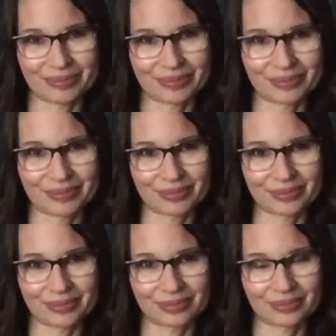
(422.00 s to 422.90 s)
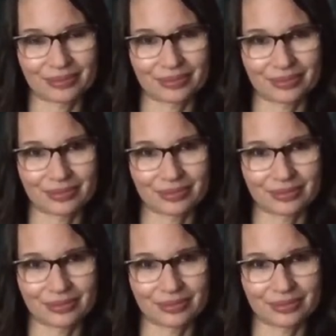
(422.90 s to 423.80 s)

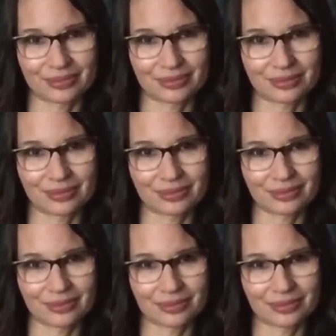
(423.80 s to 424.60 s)
No one is speaking in this clip.